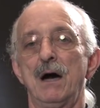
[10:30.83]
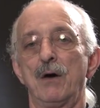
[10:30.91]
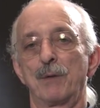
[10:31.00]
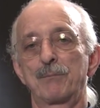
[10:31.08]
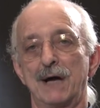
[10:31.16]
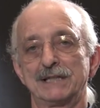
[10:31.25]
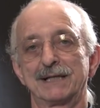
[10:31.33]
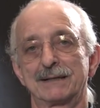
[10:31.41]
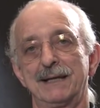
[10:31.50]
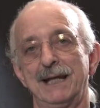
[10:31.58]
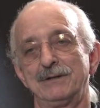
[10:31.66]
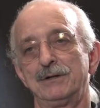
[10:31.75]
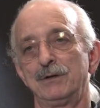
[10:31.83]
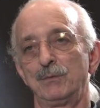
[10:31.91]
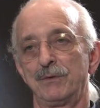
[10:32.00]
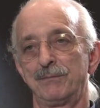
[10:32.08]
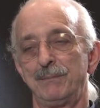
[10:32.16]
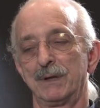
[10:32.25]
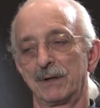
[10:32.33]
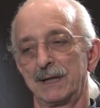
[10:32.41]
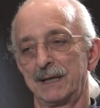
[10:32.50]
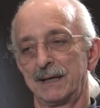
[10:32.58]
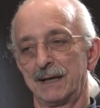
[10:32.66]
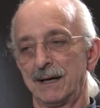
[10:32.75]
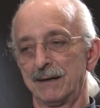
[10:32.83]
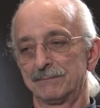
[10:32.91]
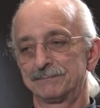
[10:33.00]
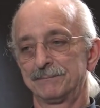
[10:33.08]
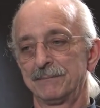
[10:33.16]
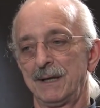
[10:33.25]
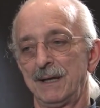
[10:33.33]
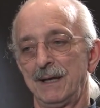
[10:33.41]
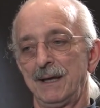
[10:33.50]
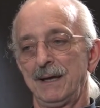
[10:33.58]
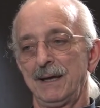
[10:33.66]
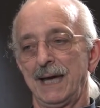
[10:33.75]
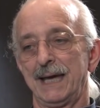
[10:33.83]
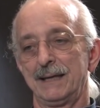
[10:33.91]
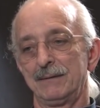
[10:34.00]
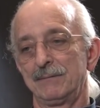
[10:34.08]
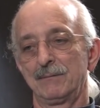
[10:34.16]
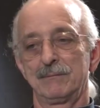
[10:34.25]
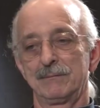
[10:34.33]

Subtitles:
on a project that had to do with building a